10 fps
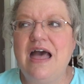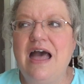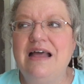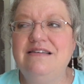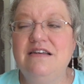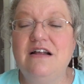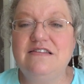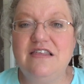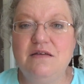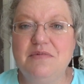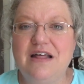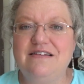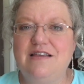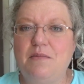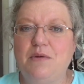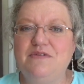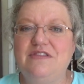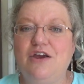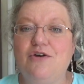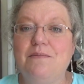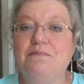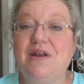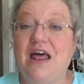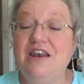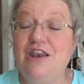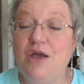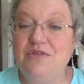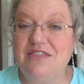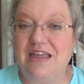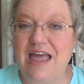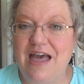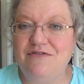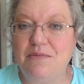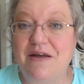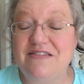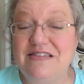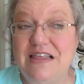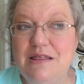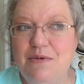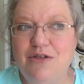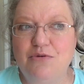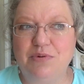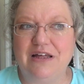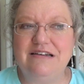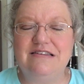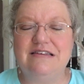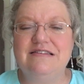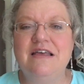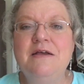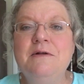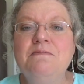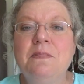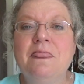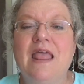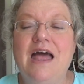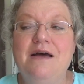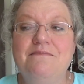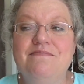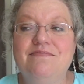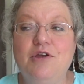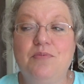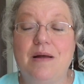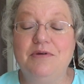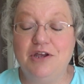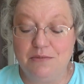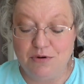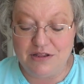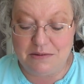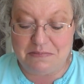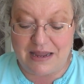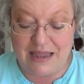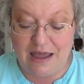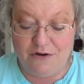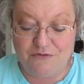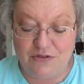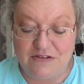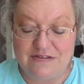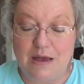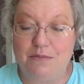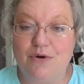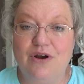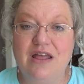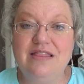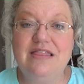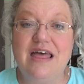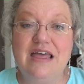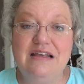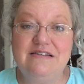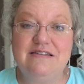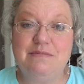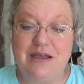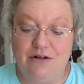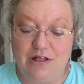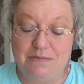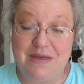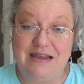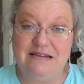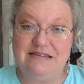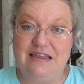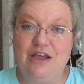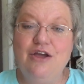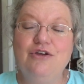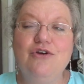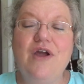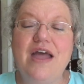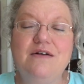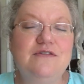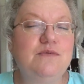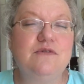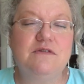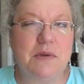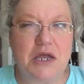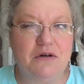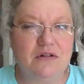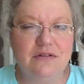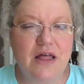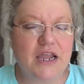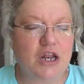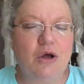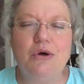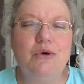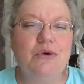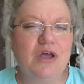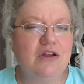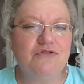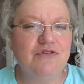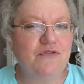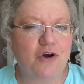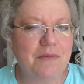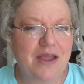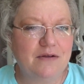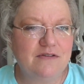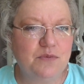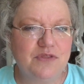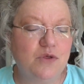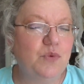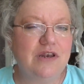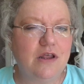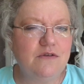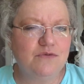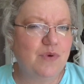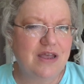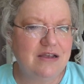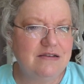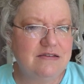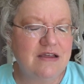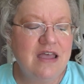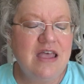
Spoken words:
I did not see them the last time I was there, but I know that they have them. I've seen them other places. They're probably going to bring them back out for the summer. They smell amazing. Your house will smell like an old country farmhouse with the windows raised